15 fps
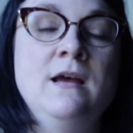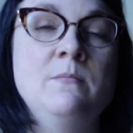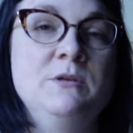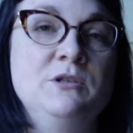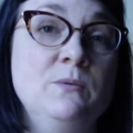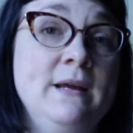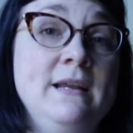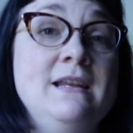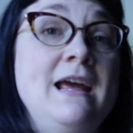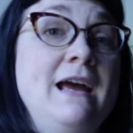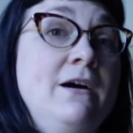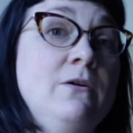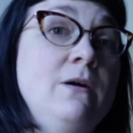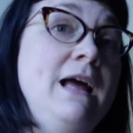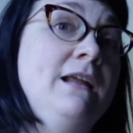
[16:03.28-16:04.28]
between
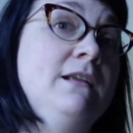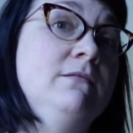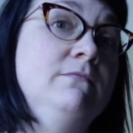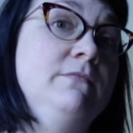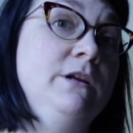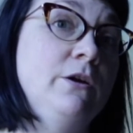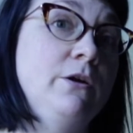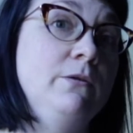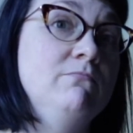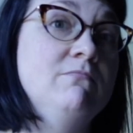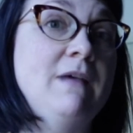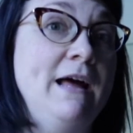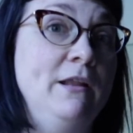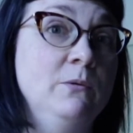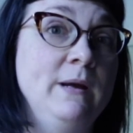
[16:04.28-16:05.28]
now and
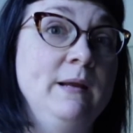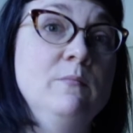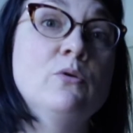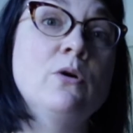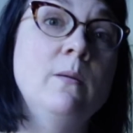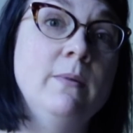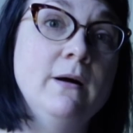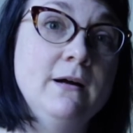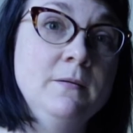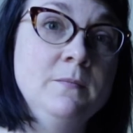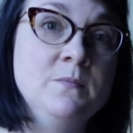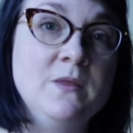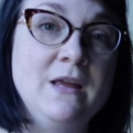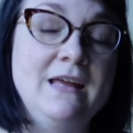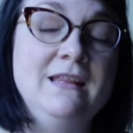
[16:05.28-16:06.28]
Halloween proper,
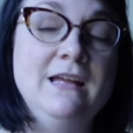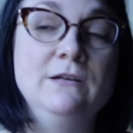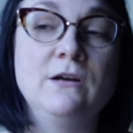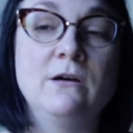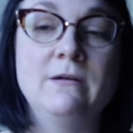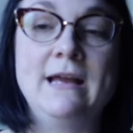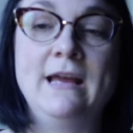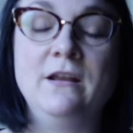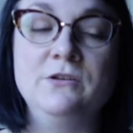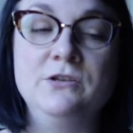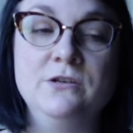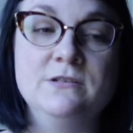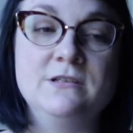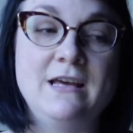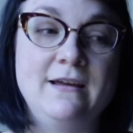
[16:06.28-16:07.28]
and then go ahead and
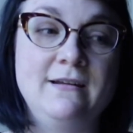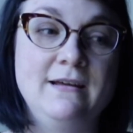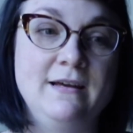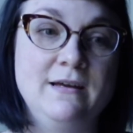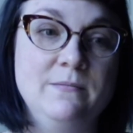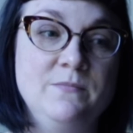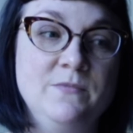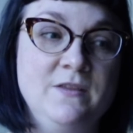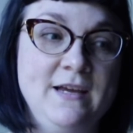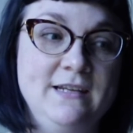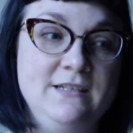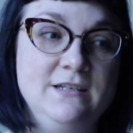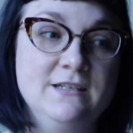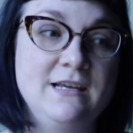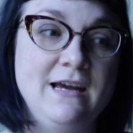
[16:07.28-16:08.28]
use that that
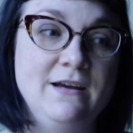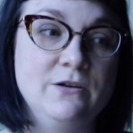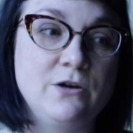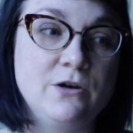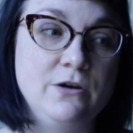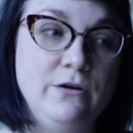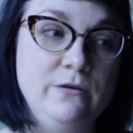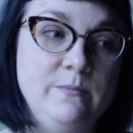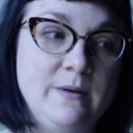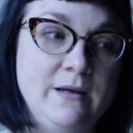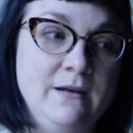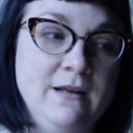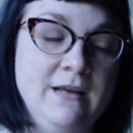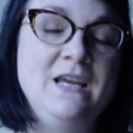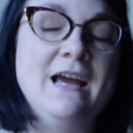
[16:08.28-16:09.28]
discount code.
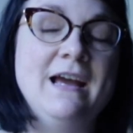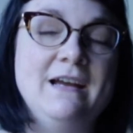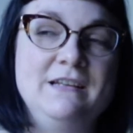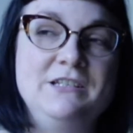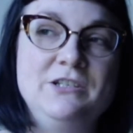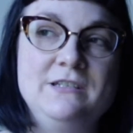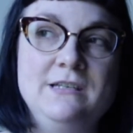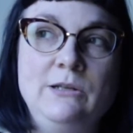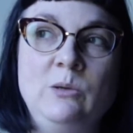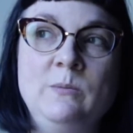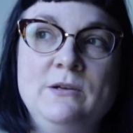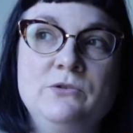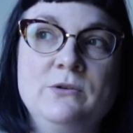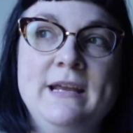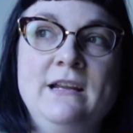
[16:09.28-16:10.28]
But yeah, it's just a little
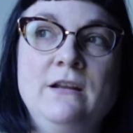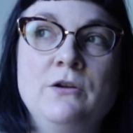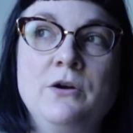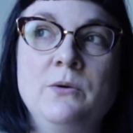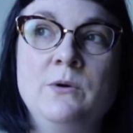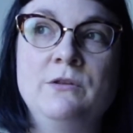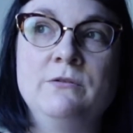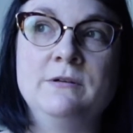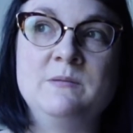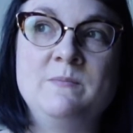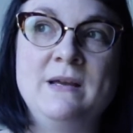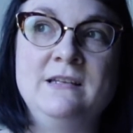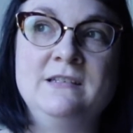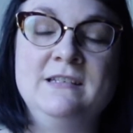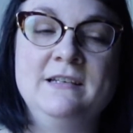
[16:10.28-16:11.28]
bit tricky to know whether it's
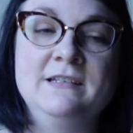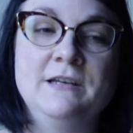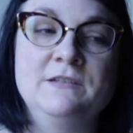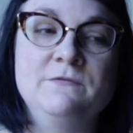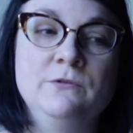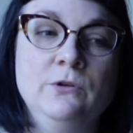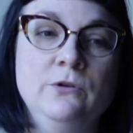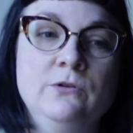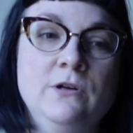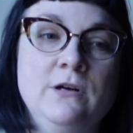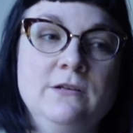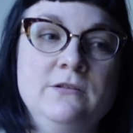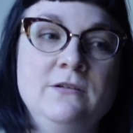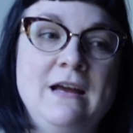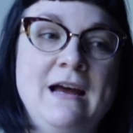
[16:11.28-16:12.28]
been successful or not.